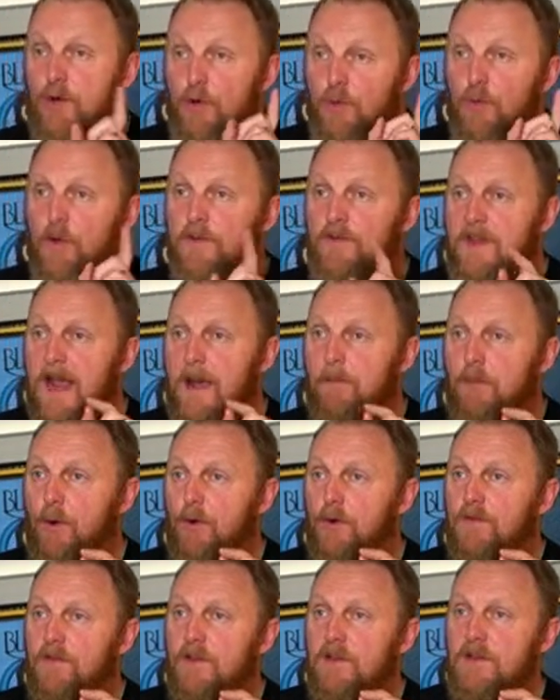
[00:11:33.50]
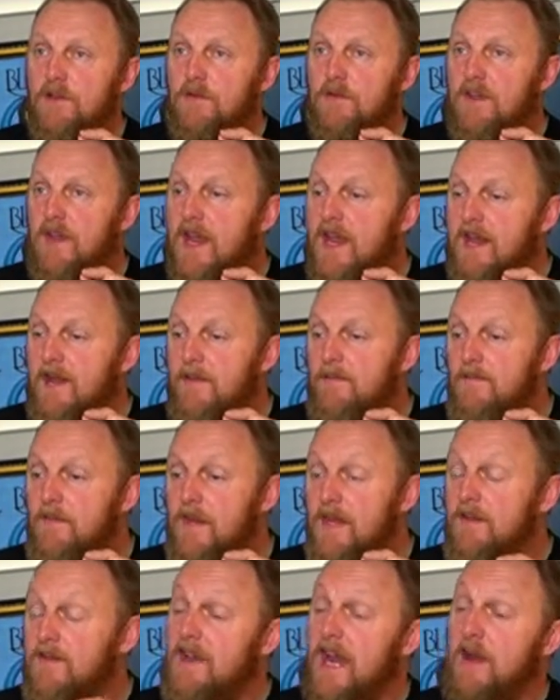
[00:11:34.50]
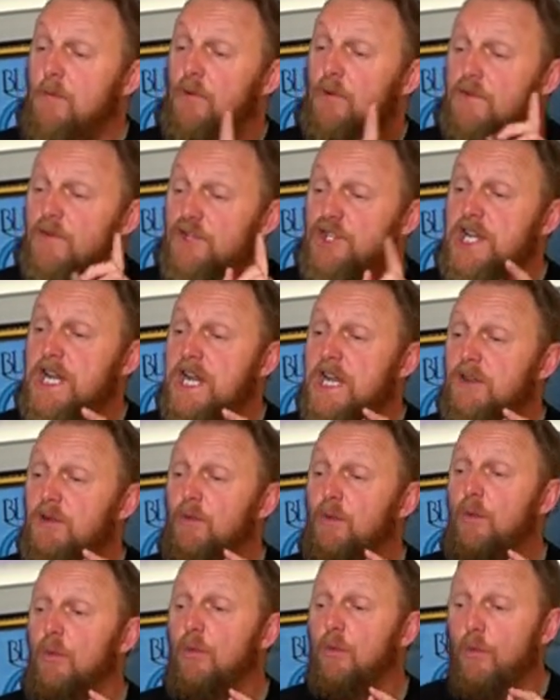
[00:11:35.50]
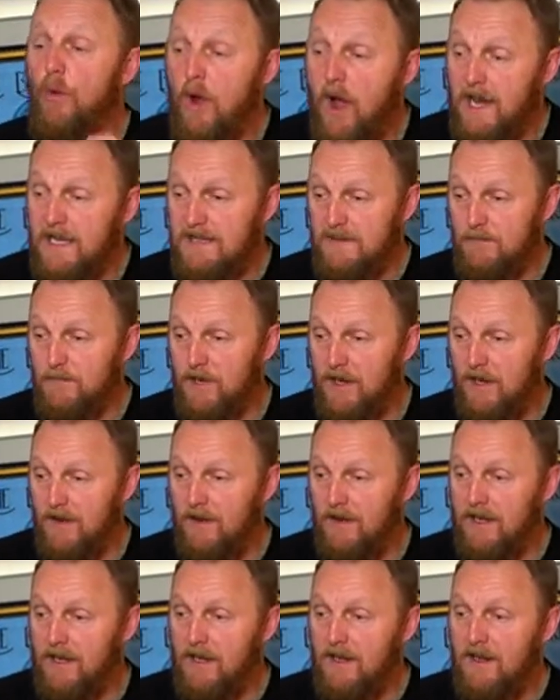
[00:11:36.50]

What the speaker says: Who was that person, you say? His name was Gene Roddenberry.